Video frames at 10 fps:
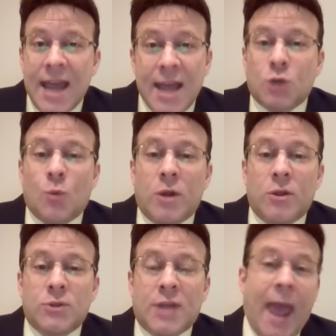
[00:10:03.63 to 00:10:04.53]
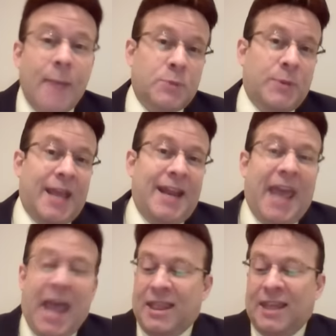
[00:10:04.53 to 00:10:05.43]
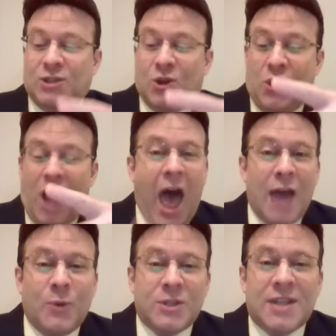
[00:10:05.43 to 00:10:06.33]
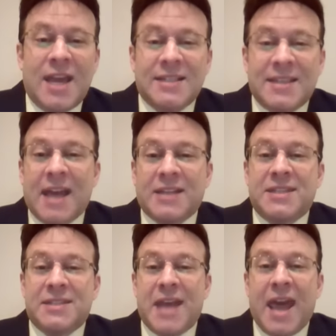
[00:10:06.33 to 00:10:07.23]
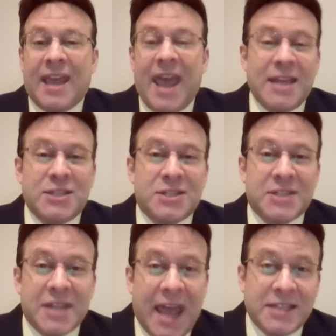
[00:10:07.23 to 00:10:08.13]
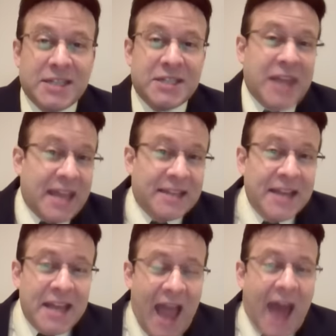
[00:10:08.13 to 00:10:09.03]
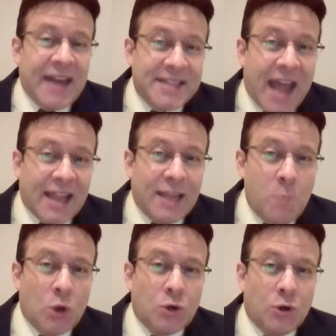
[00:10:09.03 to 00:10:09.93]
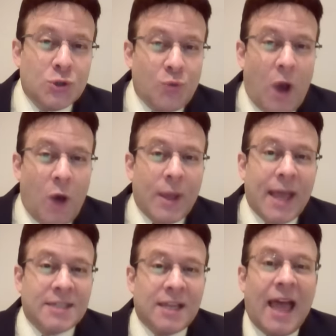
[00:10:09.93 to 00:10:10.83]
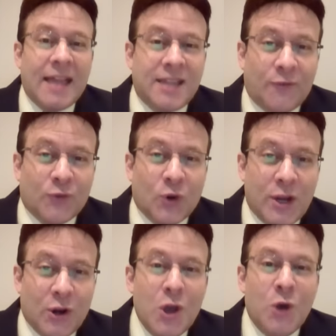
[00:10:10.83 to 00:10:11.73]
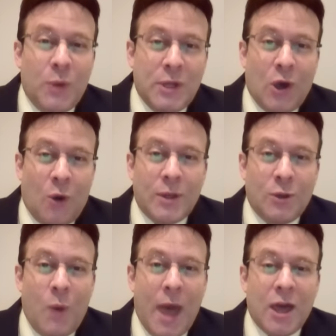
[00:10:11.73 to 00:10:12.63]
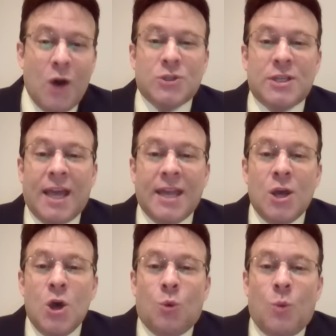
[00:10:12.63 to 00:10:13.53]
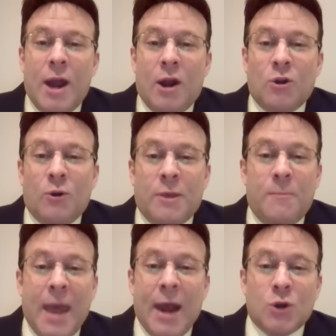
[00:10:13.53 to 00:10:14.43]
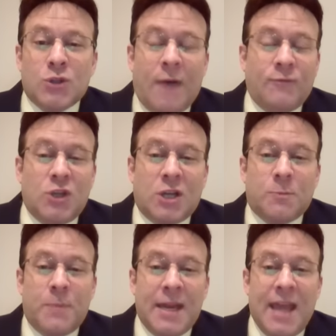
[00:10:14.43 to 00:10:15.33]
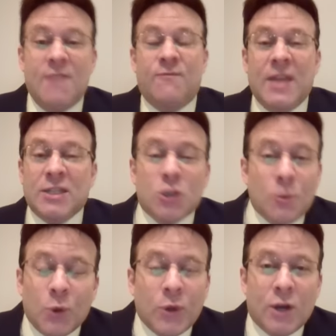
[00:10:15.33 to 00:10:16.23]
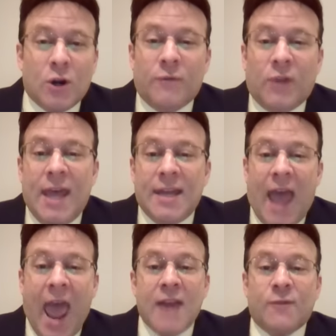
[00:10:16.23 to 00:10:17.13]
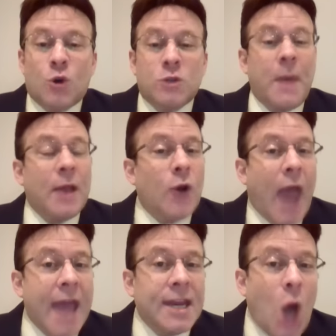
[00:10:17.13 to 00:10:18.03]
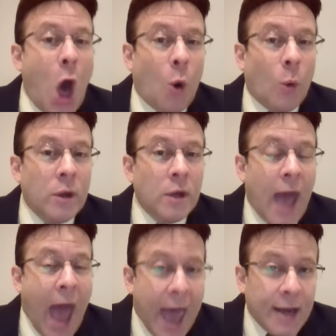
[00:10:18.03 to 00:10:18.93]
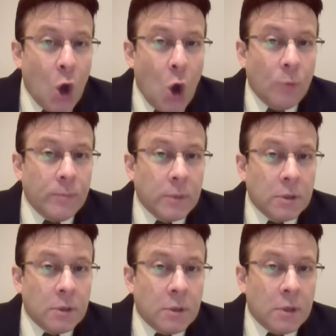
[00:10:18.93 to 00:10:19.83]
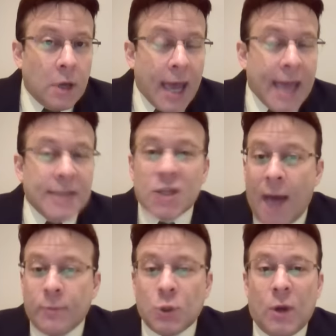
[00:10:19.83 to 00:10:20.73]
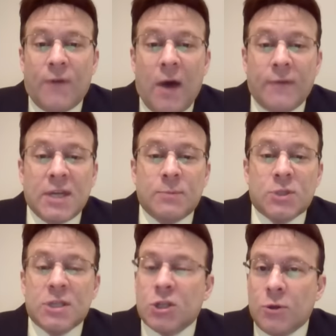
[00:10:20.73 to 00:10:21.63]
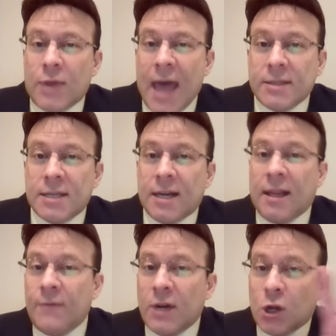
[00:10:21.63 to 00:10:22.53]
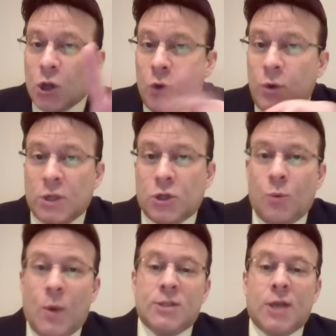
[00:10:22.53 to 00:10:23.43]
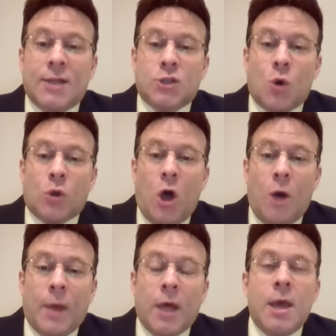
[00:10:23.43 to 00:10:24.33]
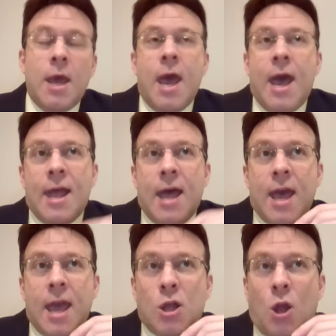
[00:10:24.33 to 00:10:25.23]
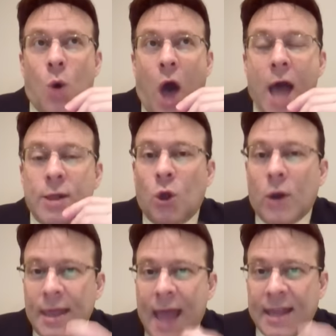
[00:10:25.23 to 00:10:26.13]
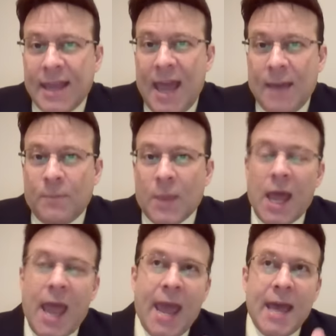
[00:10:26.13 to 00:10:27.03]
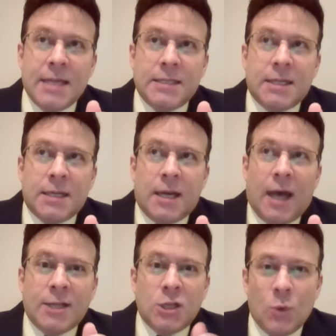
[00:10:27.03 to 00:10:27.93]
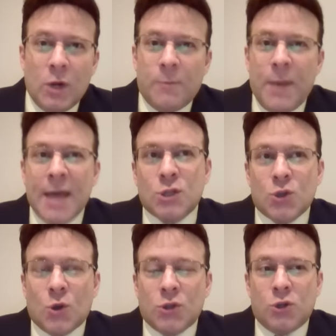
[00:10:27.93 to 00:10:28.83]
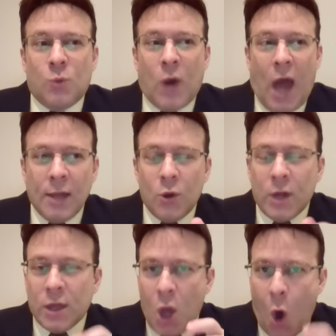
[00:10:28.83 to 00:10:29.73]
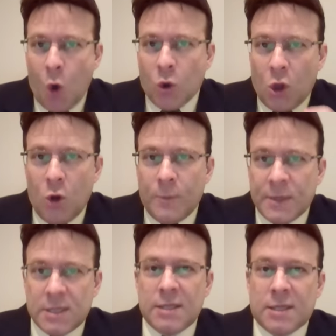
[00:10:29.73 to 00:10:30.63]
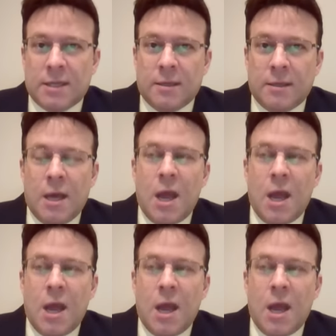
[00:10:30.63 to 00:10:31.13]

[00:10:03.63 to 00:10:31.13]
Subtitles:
in each one of those games. But then again, they took on Iowa State, Texas Tech, Kansas, and Kansas State. Not exactly murderer's row. It gets a lot tougher here when you go into Waco tonight, where the Bears have just been invincible here of late. And, of course, Baylor 8-0 at home against top 25 teams since 2011, including two wins against Oklahoma. You know, I look at that game, and I just wanted to pass this on to you. When I look at the Oklahoma season,